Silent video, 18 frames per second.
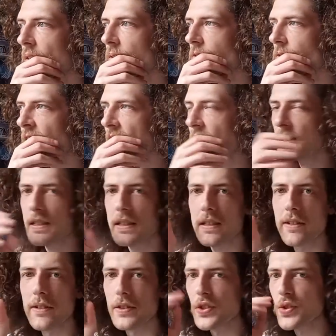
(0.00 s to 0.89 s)
things are
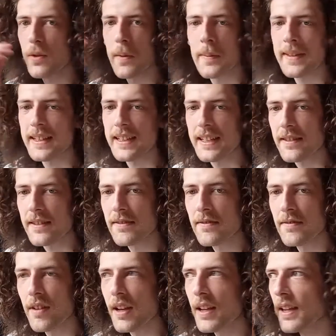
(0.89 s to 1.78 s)
going swimmingly,
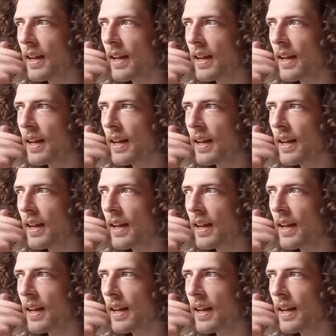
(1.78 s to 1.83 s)
right?